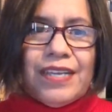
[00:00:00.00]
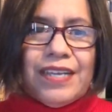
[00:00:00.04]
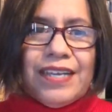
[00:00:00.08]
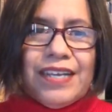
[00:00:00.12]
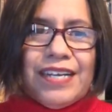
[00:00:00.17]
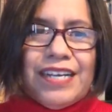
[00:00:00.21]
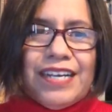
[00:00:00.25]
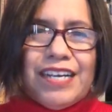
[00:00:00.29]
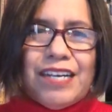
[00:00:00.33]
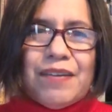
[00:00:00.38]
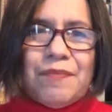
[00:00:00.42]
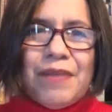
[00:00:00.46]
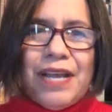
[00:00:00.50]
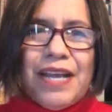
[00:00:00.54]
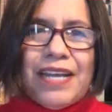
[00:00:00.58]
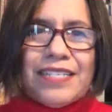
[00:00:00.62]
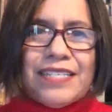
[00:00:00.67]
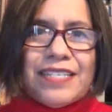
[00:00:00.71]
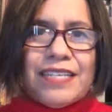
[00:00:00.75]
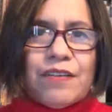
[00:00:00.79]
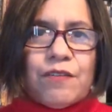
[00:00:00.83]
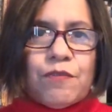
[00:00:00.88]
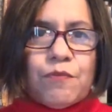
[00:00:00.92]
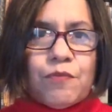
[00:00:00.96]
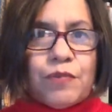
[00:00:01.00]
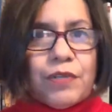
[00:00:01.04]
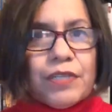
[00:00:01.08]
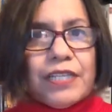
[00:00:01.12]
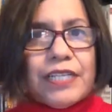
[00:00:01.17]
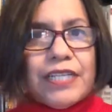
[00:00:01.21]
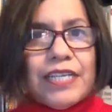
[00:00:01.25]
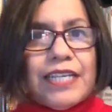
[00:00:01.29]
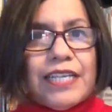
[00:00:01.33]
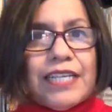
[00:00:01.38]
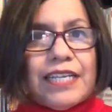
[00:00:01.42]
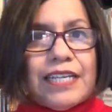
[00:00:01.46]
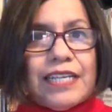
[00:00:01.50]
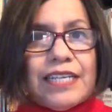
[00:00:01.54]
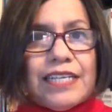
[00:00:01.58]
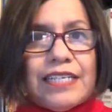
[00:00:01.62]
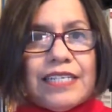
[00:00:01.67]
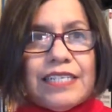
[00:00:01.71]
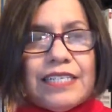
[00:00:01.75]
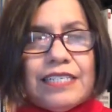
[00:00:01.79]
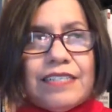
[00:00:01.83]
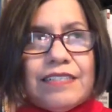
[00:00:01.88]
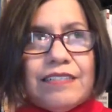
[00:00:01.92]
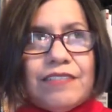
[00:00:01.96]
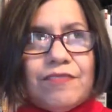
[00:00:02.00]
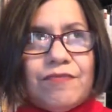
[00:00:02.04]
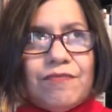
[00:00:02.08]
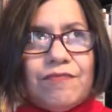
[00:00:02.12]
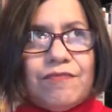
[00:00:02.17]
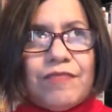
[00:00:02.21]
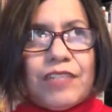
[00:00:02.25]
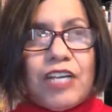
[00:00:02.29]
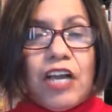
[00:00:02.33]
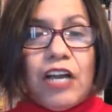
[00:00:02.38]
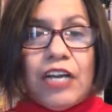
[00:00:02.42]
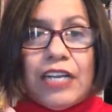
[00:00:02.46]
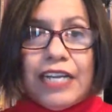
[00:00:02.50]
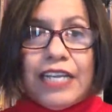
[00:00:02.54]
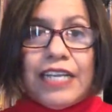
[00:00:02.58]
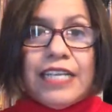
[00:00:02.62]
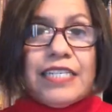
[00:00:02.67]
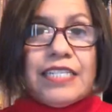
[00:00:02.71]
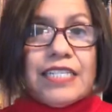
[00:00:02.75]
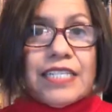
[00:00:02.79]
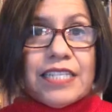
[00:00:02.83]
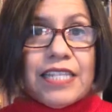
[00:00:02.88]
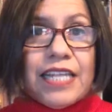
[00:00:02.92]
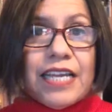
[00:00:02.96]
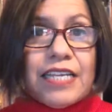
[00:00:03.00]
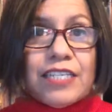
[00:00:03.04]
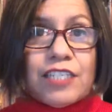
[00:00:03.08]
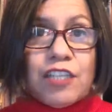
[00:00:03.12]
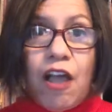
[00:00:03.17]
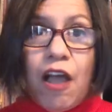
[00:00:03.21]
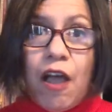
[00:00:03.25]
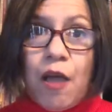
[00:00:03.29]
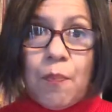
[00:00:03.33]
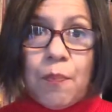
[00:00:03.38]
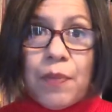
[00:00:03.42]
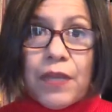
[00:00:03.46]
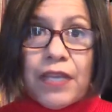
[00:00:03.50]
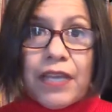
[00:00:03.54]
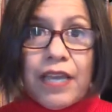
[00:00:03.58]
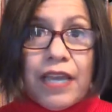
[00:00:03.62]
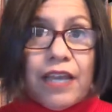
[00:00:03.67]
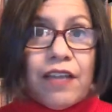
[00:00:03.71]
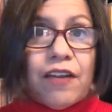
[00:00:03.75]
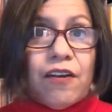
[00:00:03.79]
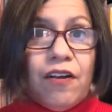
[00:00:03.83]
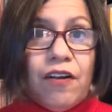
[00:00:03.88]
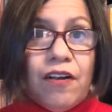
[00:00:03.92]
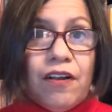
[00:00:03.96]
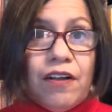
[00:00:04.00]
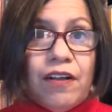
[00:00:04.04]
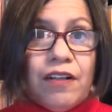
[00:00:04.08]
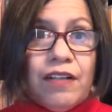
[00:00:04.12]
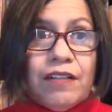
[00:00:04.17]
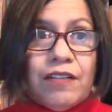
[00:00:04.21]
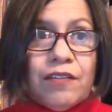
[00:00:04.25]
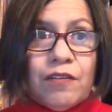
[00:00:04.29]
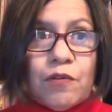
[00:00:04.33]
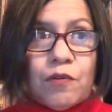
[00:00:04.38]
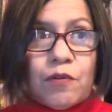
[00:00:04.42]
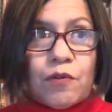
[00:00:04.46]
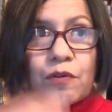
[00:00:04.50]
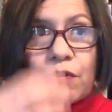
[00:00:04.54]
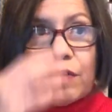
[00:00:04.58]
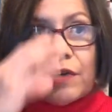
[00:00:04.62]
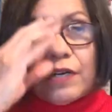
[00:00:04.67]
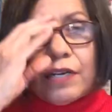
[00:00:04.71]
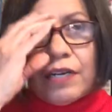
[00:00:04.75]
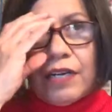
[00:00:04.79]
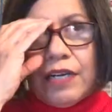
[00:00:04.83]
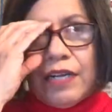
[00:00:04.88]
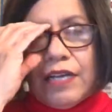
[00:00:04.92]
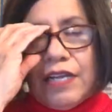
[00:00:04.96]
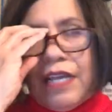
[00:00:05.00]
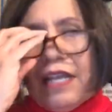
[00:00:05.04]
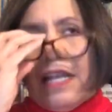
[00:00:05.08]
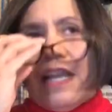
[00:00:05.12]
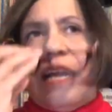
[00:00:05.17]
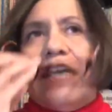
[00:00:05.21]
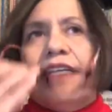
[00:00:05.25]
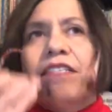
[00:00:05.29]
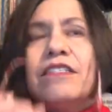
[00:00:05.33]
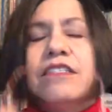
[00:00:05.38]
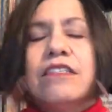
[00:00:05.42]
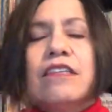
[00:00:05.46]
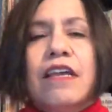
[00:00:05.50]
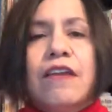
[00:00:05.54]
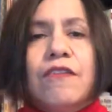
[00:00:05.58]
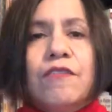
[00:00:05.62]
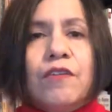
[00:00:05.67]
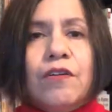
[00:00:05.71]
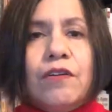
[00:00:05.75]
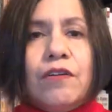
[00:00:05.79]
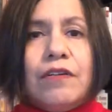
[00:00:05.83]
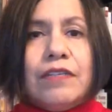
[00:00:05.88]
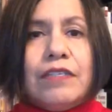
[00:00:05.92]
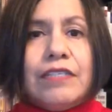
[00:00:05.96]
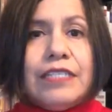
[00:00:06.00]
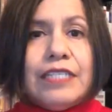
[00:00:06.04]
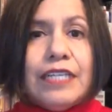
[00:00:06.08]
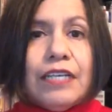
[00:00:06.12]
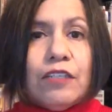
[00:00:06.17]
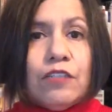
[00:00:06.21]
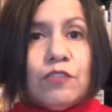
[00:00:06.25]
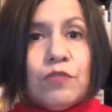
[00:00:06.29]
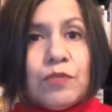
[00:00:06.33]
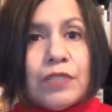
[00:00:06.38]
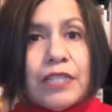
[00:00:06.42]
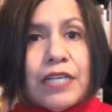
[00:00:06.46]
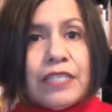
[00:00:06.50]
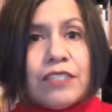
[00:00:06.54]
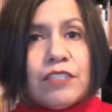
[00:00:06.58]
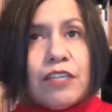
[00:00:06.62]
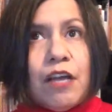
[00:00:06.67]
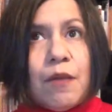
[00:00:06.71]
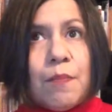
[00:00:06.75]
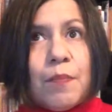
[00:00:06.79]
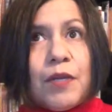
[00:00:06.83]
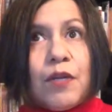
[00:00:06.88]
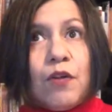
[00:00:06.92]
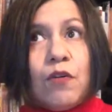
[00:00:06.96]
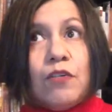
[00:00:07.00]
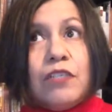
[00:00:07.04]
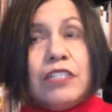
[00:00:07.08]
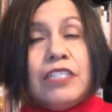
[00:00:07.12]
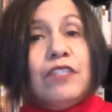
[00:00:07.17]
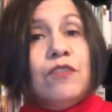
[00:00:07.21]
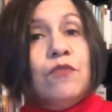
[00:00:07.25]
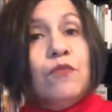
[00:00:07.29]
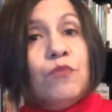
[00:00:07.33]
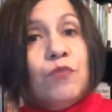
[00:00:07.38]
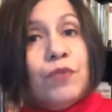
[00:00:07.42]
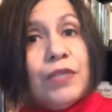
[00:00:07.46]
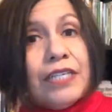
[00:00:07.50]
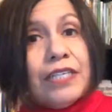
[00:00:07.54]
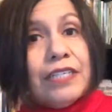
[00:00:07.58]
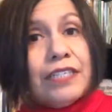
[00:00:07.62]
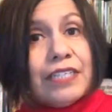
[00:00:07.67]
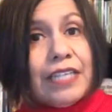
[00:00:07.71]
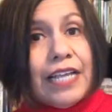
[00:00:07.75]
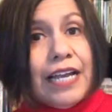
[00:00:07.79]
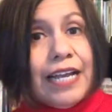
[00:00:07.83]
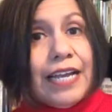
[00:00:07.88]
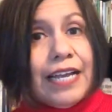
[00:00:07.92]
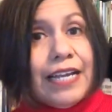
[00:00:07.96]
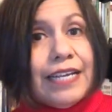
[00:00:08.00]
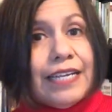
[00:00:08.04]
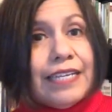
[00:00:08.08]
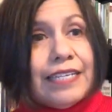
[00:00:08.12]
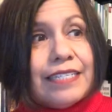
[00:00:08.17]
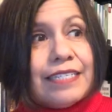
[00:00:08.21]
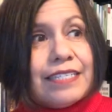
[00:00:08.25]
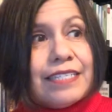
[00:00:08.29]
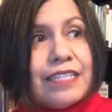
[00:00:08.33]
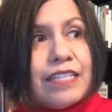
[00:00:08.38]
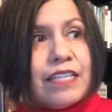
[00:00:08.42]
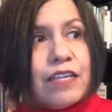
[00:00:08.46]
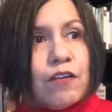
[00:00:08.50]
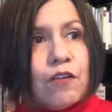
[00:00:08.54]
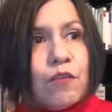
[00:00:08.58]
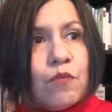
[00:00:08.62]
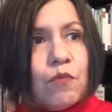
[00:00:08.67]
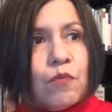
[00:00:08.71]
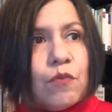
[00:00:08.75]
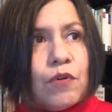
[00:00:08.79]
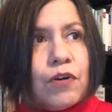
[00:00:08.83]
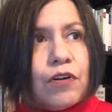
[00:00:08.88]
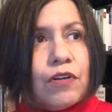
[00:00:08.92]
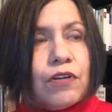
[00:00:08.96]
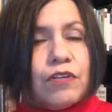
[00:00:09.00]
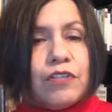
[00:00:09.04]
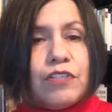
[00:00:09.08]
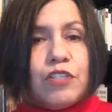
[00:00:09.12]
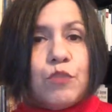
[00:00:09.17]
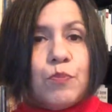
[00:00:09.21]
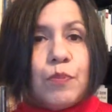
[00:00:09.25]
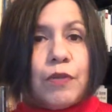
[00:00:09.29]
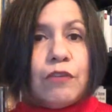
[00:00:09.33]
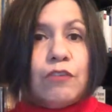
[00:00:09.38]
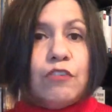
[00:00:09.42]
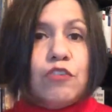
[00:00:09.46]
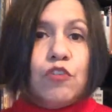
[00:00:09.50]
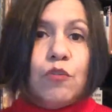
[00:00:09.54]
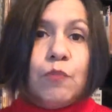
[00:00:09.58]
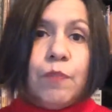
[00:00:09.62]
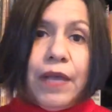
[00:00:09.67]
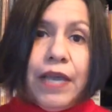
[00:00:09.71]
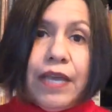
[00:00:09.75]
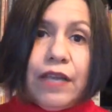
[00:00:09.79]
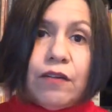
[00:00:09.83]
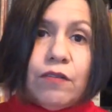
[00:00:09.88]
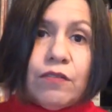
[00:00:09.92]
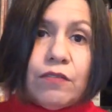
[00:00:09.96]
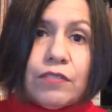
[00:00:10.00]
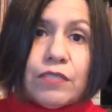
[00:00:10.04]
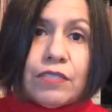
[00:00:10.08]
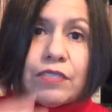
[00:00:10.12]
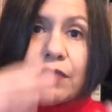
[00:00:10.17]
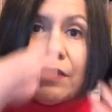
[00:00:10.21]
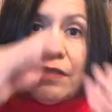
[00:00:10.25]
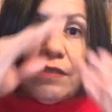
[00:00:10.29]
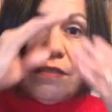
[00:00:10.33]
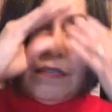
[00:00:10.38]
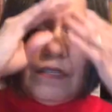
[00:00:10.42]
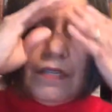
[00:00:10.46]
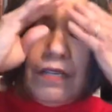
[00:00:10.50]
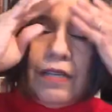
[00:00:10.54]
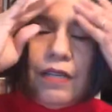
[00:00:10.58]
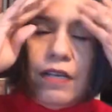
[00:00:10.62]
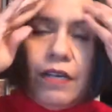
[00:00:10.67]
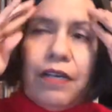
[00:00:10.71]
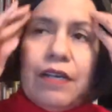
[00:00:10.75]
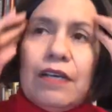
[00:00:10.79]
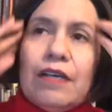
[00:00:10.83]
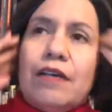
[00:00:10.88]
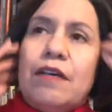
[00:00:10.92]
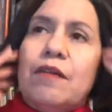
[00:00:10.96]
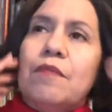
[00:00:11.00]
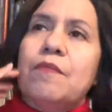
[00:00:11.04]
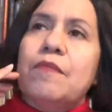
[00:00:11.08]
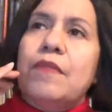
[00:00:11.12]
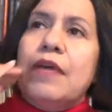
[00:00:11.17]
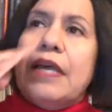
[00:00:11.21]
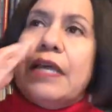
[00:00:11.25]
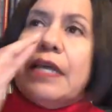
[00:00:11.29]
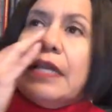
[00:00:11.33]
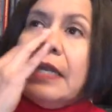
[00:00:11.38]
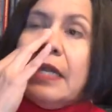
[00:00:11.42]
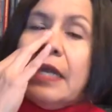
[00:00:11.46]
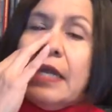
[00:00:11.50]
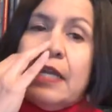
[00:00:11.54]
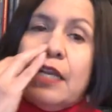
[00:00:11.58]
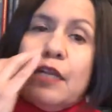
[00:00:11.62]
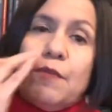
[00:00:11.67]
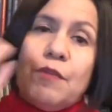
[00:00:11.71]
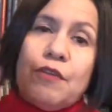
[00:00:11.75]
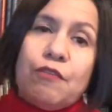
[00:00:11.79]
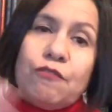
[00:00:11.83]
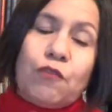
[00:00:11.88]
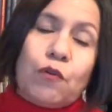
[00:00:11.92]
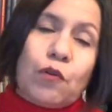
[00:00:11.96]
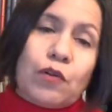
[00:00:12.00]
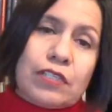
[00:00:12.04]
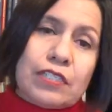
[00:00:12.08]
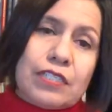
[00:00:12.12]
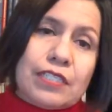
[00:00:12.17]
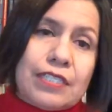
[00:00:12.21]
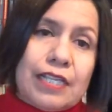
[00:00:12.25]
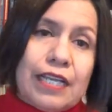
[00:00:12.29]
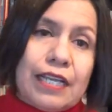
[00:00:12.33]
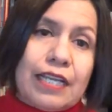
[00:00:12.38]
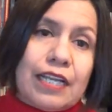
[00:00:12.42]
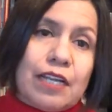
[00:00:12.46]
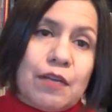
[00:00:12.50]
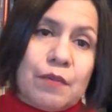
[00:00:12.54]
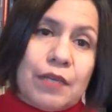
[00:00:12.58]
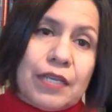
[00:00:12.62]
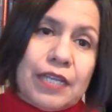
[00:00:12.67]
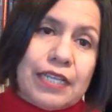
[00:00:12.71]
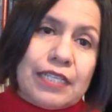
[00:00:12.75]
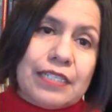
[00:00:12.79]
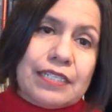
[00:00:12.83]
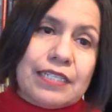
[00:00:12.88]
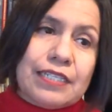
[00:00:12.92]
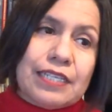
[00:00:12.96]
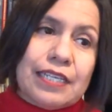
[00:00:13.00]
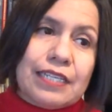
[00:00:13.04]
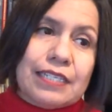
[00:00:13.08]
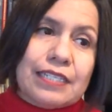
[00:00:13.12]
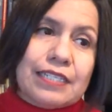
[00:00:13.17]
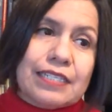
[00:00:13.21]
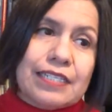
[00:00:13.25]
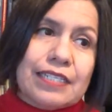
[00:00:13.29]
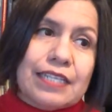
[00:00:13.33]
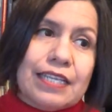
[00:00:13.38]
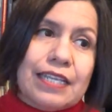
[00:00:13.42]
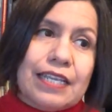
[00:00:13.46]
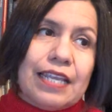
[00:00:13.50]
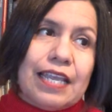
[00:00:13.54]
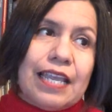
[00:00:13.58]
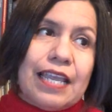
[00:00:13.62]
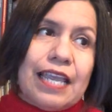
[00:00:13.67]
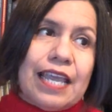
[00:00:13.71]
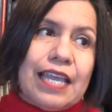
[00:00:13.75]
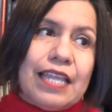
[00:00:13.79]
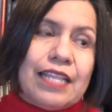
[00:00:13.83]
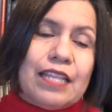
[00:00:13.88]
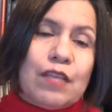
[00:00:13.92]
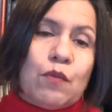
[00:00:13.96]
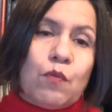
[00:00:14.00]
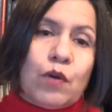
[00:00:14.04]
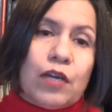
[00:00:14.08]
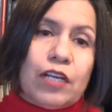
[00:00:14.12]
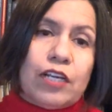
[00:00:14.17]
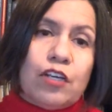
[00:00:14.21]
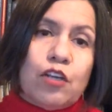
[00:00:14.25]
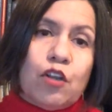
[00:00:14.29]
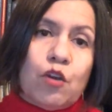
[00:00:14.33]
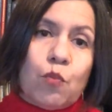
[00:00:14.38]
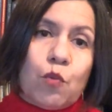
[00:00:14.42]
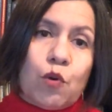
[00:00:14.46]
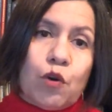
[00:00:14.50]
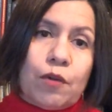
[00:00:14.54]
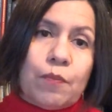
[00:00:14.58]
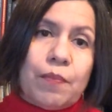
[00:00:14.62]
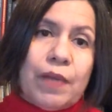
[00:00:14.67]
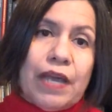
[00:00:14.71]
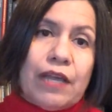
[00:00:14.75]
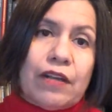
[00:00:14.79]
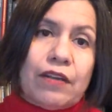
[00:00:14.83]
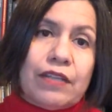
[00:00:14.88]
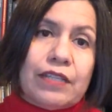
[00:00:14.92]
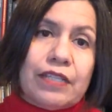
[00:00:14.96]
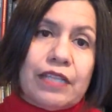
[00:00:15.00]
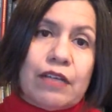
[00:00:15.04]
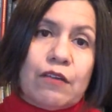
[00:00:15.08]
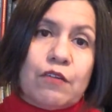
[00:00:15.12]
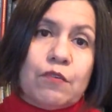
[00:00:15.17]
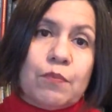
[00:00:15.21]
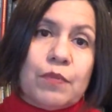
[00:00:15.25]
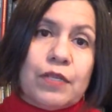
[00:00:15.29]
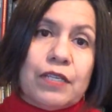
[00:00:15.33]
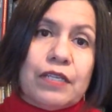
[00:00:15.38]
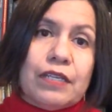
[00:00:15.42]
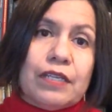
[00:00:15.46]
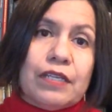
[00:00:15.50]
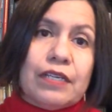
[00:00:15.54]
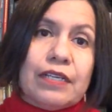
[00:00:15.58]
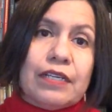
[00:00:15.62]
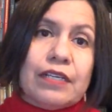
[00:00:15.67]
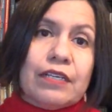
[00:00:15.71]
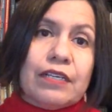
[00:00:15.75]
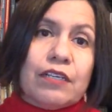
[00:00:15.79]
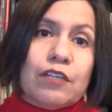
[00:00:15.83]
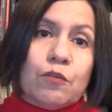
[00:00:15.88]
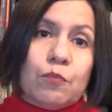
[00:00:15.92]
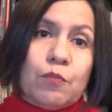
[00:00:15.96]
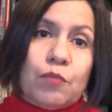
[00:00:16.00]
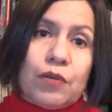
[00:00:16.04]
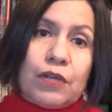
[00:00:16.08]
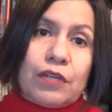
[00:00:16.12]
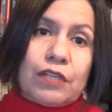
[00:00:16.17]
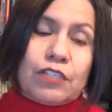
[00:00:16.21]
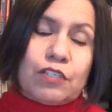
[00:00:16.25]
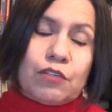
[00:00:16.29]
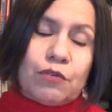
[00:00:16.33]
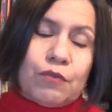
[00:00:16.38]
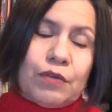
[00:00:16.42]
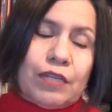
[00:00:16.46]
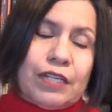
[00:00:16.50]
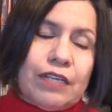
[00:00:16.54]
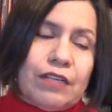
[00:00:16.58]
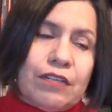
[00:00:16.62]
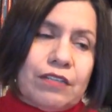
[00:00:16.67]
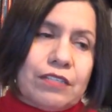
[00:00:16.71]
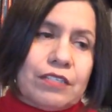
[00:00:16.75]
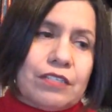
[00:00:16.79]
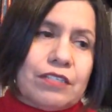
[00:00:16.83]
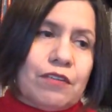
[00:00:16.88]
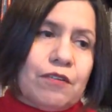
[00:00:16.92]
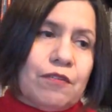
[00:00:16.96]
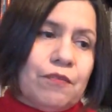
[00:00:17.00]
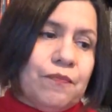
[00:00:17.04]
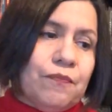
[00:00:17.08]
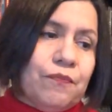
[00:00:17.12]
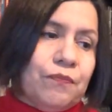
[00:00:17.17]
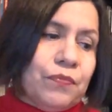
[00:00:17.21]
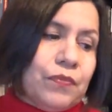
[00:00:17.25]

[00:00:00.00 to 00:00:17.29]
hasn't really got into that topic at all, or has never dealt with that topic, or didn't realize there were spiritual battles and enemy forces that come against us, and they want to know more about it. That would be a good book to read also.